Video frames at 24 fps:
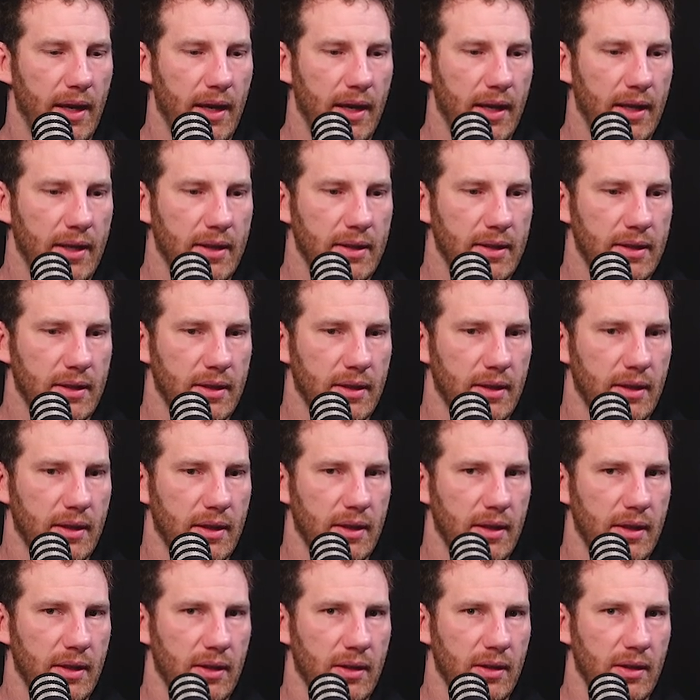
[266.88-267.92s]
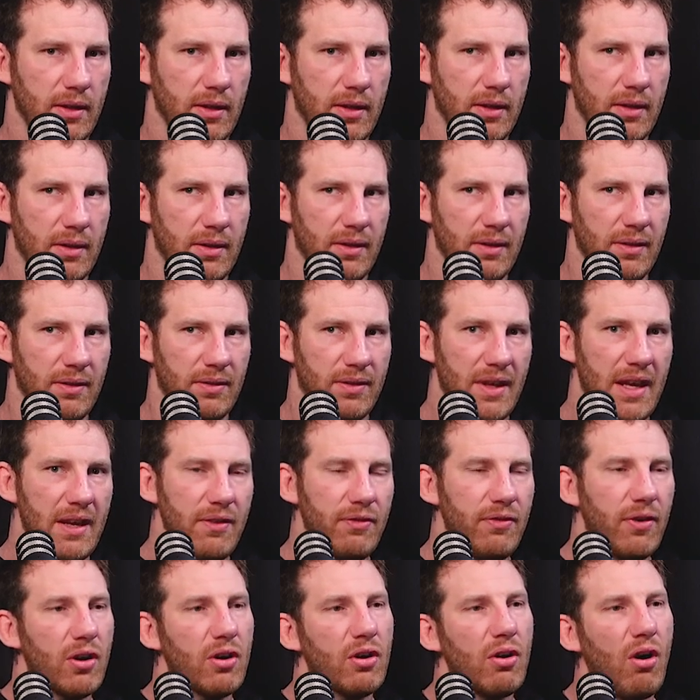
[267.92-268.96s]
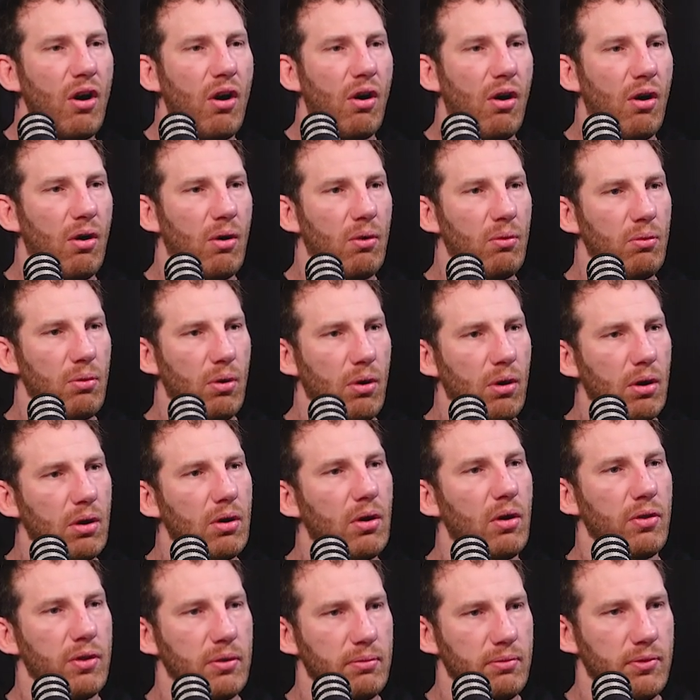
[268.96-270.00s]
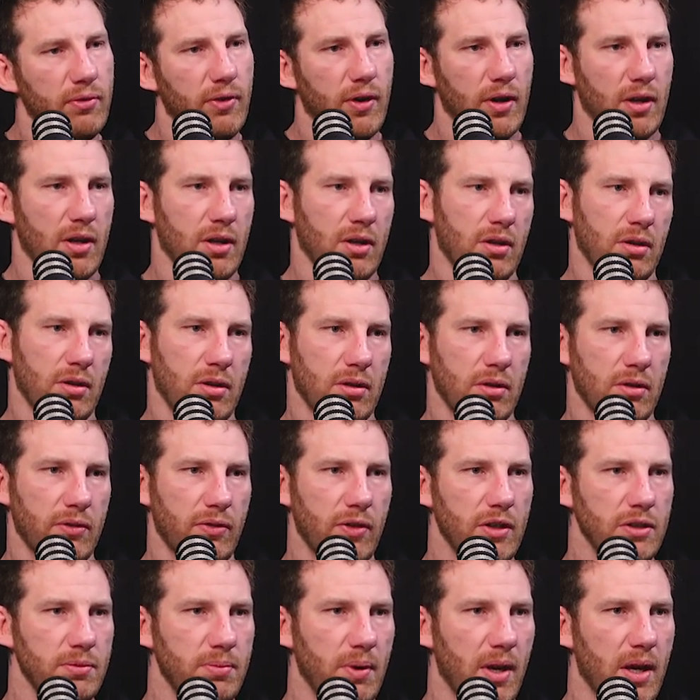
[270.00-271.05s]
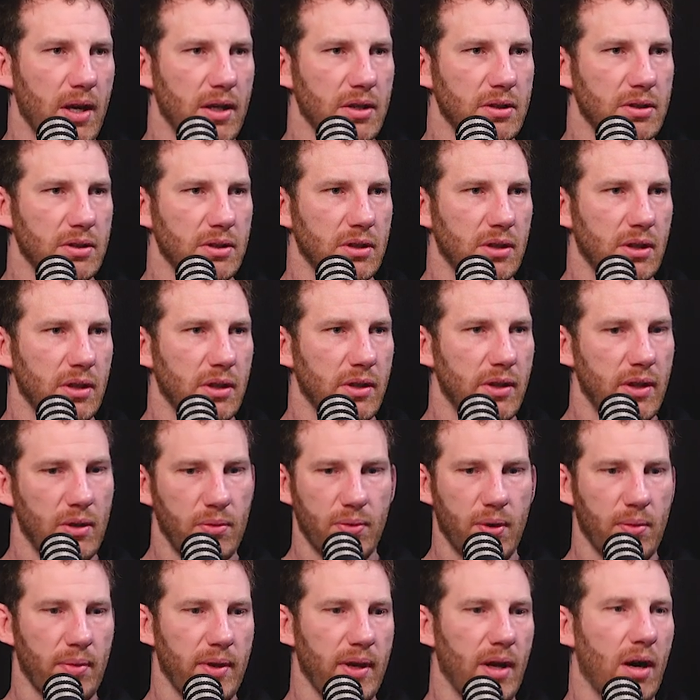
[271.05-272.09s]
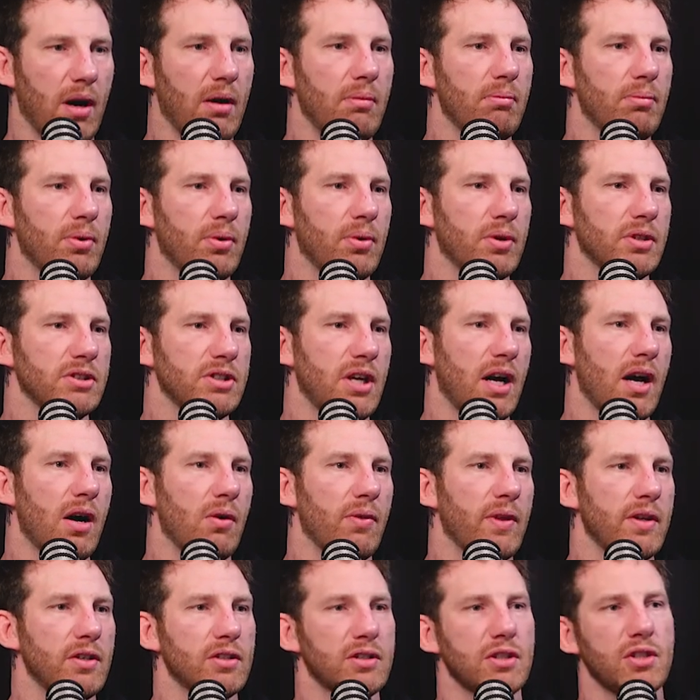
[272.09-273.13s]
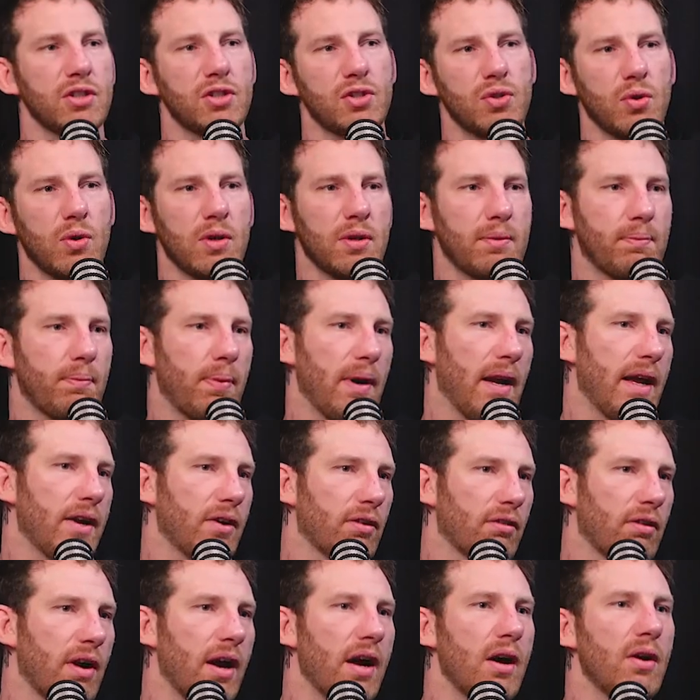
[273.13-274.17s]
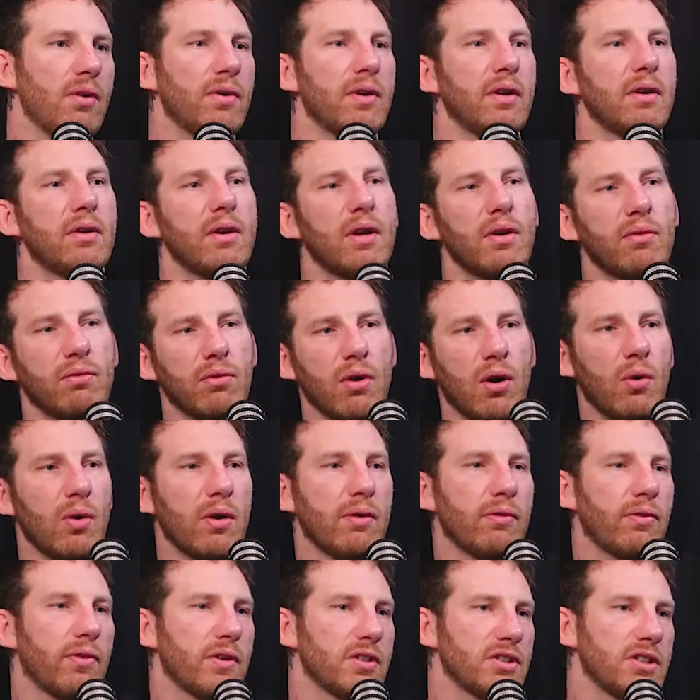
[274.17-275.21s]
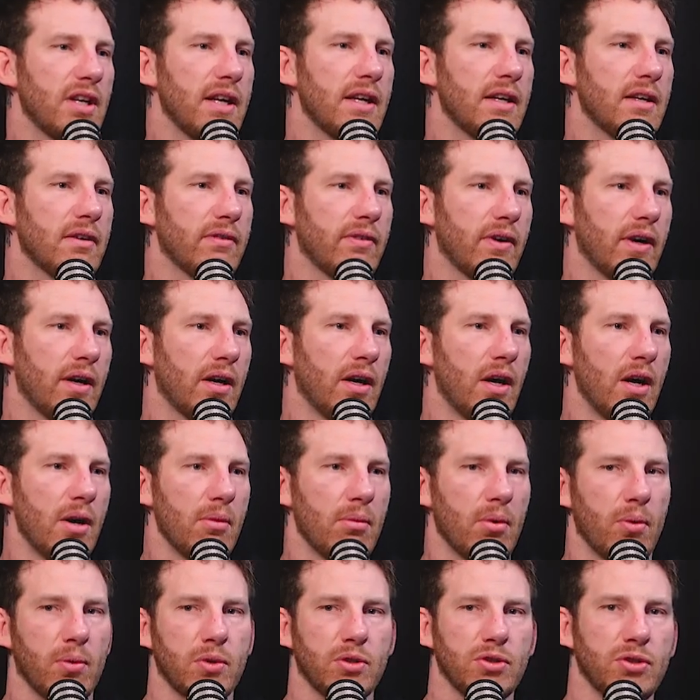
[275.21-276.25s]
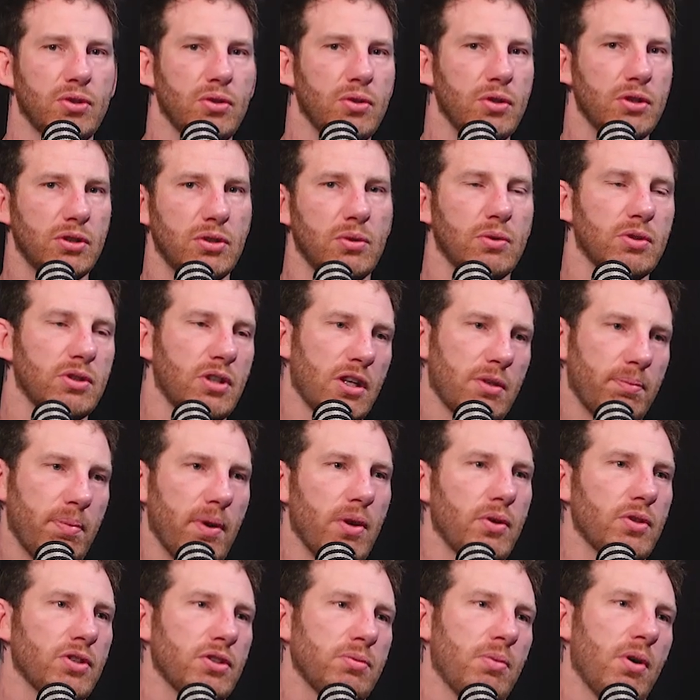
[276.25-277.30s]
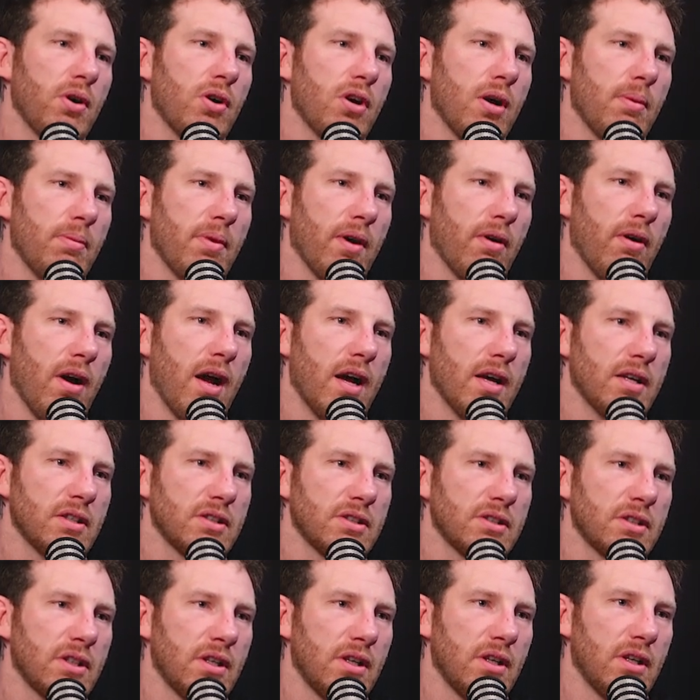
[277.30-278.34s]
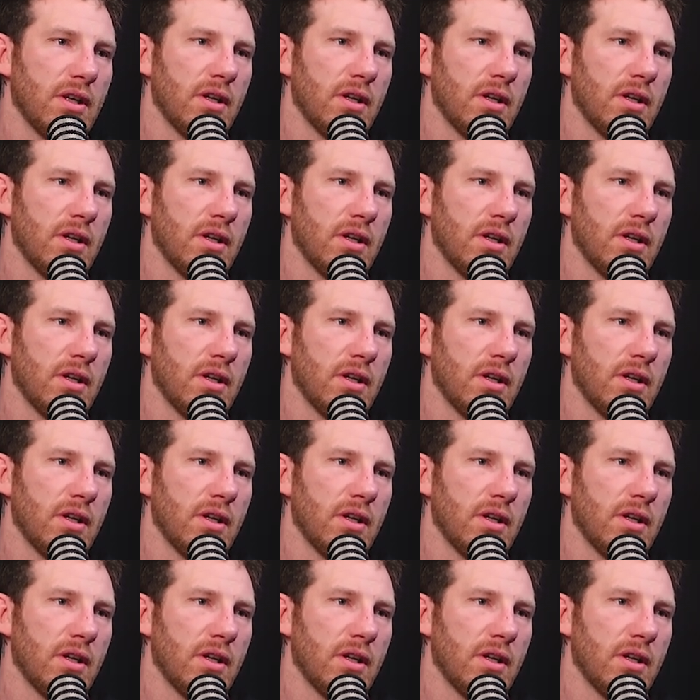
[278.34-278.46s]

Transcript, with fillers: and they forgot what got them fucking good in the first place. They were probably humble as hell, and they just enjoyed playing around and, and rolling for the sake of it. But as soon as someone starts blowing smoke up their ass,